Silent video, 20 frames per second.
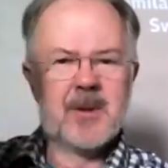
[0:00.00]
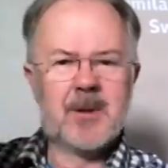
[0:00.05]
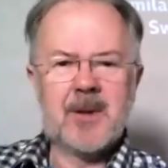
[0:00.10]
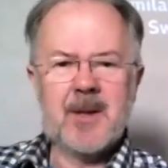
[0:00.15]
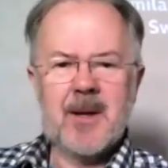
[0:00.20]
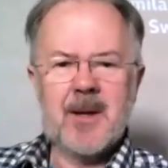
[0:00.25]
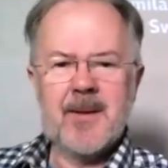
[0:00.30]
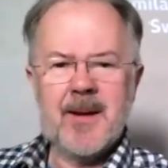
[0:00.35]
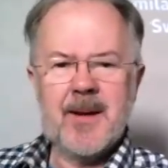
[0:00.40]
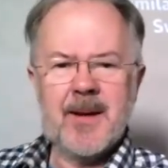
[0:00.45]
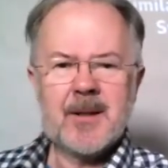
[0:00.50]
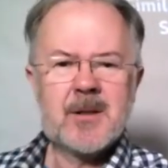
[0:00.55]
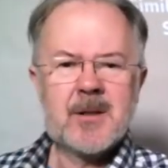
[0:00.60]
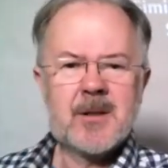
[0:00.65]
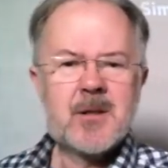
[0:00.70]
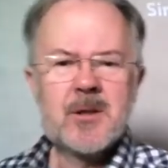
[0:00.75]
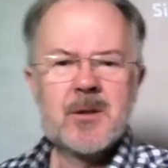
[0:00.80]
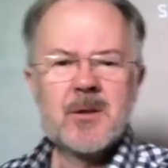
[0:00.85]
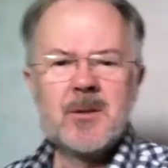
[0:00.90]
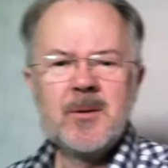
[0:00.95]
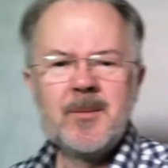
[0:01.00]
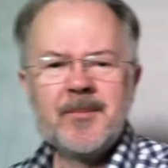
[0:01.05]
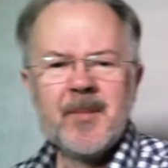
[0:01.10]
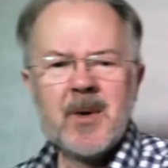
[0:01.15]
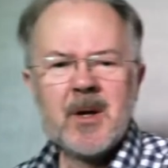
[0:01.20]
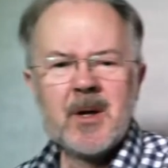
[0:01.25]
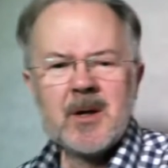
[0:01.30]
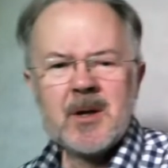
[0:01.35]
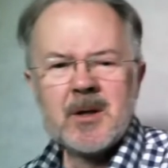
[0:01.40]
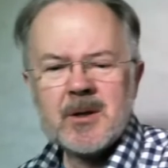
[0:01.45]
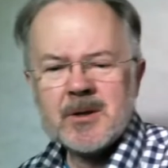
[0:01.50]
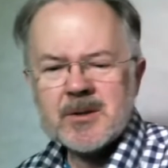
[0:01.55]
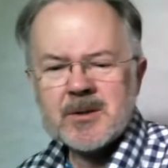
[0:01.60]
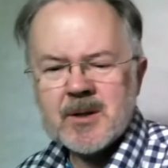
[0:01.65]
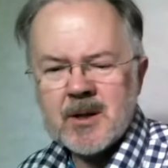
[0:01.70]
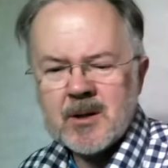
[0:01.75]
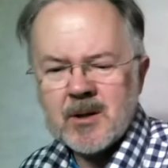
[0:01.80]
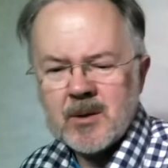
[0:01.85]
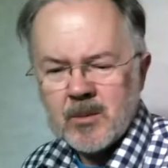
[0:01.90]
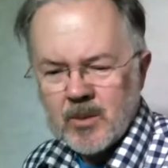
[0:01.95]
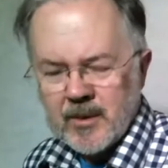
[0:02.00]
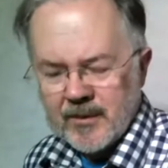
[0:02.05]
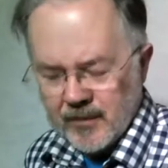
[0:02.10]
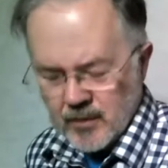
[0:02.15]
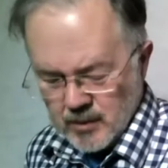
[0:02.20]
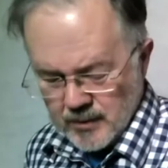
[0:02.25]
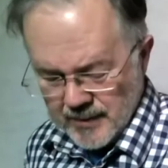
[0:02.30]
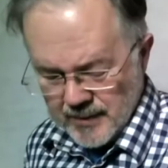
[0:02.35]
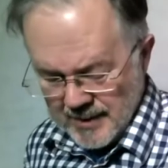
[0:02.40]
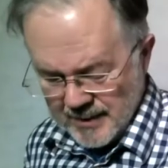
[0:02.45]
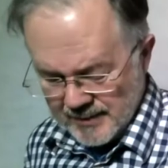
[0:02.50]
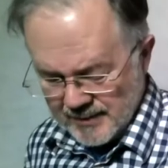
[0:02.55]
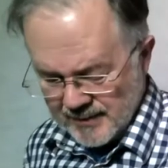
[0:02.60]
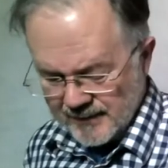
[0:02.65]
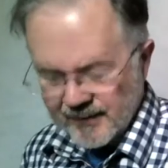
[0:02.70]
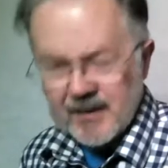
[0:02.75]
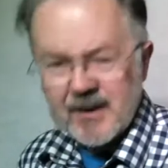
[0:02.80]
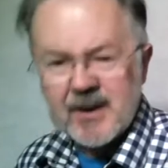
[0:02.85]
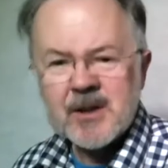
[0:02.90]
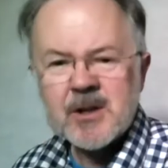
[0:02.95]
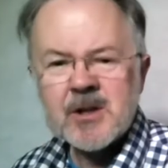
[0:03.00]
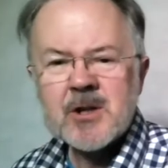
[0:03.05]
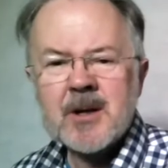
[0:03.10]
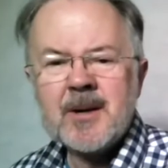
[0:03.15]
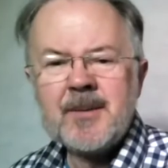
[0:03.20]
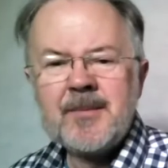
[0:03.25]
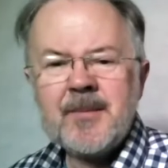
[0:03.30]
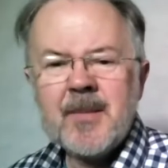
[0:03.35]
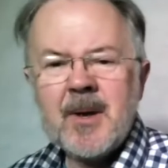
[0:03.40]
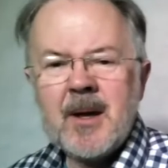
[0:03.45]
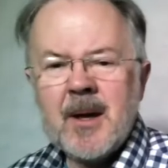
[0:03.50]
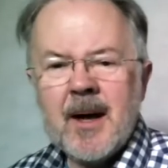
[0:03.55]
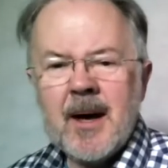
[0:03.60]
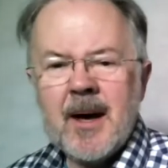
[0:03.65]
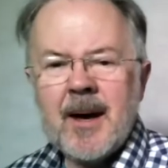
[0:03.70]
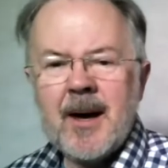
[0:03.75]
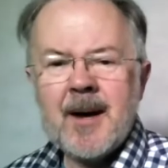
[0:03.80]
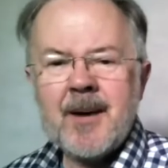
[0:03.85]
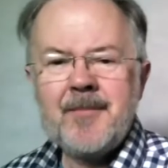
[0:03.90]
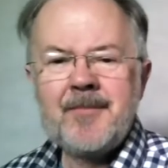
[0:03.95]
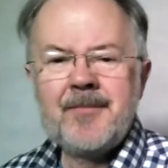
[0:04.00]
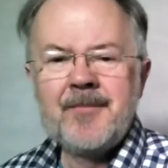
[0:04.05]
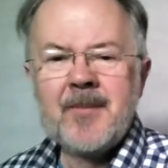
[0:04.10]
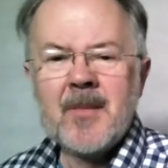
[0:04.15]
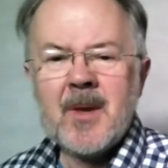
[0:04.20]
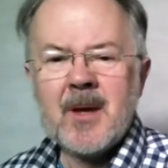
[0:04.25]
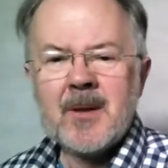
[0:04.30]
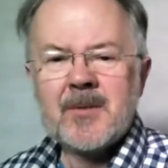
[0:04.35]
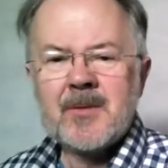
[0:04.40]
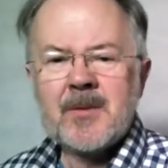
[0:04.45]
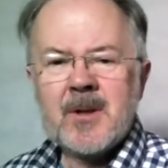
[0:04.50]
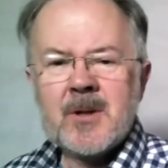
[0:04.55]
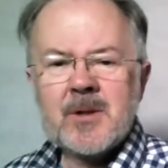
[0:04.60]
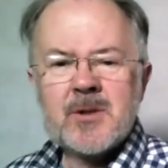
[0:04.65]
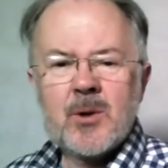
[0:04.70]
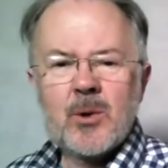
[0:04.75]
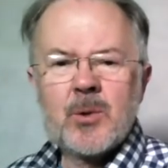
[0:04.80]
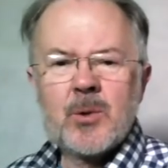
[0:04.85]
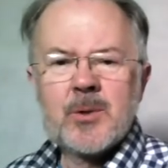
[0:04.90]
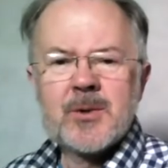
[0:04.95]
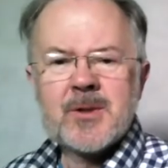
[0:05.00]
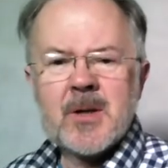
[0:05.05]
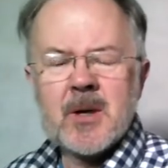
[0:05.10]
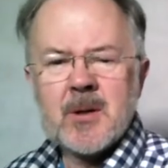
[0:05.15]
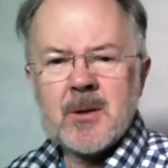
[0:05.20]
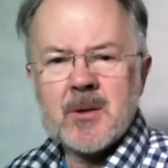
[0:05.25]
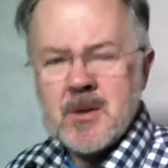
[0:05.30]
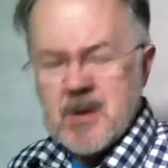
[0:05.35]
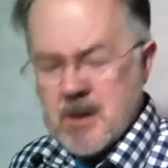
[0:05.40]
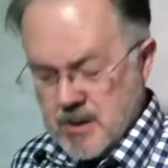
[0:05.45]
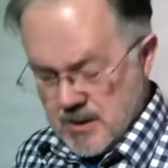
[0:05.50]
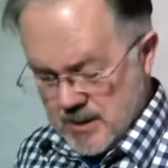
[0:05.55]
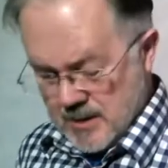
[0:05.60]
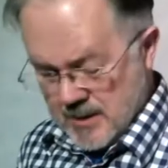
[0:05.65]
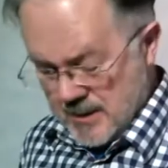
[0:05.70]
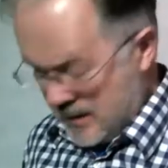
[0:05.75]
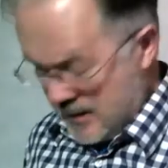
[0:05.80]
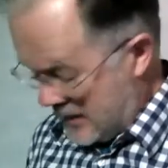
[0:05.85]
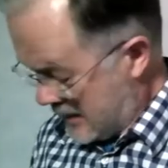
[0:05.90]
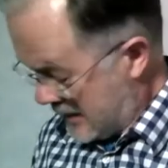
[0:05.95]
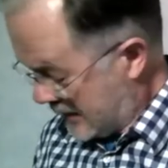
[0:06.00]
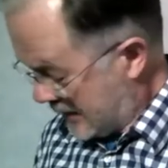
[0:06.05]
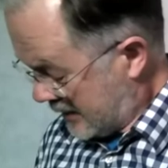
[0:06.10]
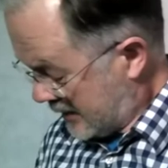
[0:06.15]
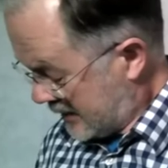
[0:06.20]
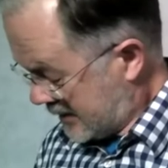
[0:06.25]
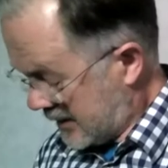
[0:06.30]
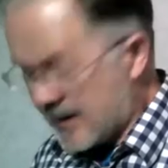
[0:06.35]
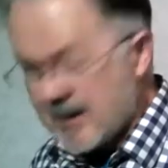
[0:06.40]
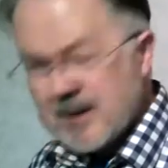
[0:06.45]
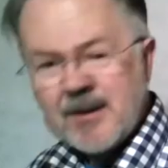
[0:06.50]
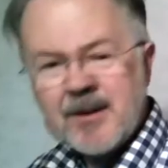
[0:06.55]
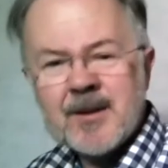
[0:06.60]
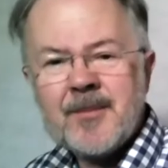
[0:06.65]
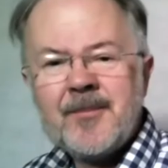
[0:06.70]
like that too. So we've got that as a feature. There's also, hang on a second,